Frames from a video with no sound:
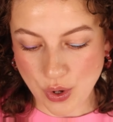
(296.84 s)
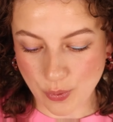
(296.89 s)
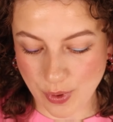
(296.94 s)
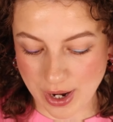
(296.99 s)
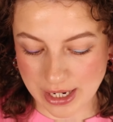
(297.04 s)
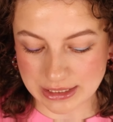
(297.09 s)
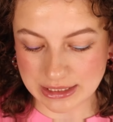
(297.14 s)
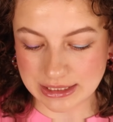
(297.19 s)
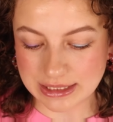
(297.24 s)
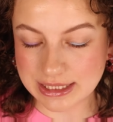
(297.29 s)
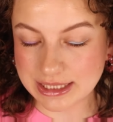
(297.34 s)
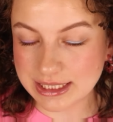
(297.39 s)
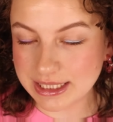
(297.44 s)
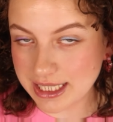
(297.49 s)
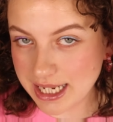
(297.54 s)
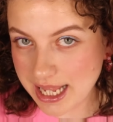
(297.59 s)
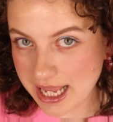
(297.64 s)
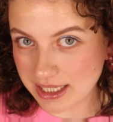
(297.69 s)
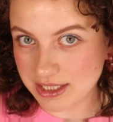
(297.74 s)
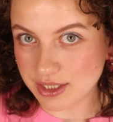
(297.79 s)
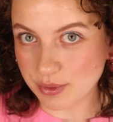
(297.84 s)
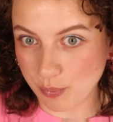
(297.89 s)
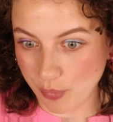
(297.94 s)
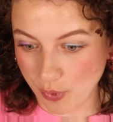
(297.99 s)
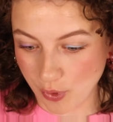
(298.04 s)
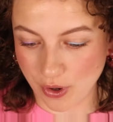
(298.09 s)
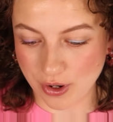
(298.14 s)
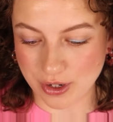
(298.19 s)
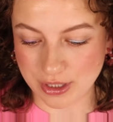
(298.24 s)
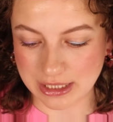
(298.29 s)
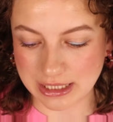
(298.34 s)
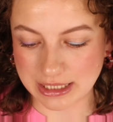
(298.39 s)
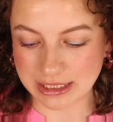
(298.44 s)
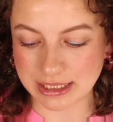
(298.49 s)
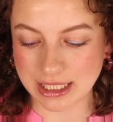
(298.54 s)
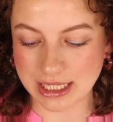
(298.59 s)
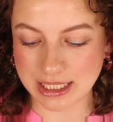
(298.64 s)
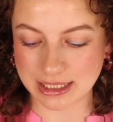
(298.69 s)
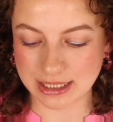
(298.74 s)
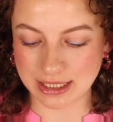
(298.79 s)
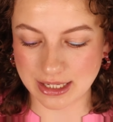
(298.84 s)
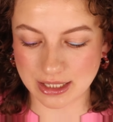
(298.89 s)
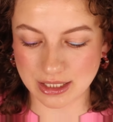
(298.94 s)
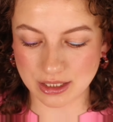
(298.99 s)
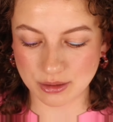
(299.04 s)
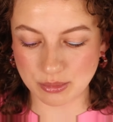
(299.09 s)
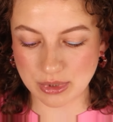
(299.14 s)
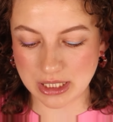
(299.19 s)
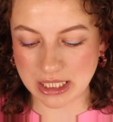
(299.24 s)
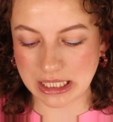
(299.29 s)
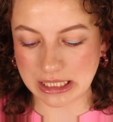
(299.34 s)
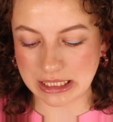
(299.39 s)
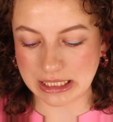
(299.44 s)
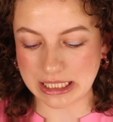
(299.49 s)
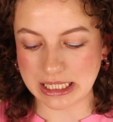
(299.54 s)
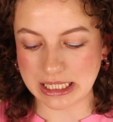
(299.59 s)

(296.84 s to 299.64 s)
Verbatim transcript: All right, and the next product is gonna be